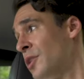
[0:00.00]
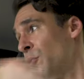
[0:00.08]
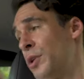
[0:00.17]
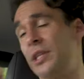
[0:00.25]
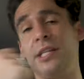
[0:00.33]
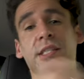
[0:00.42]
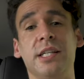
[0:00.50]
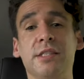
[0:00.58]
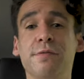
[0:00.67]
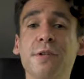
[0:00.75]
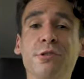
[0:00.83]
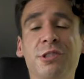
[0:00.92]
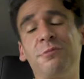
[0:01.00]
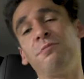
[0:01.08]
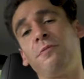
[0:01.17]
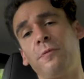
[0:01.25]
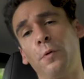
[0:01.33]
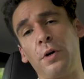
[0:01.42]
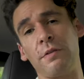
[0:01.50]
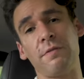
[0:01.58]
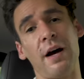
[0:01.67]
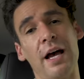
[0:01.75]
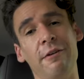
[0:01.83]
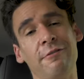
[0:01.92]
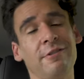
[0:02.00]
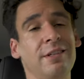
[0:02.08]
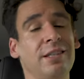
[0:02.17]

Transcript: With these seats folded, 45.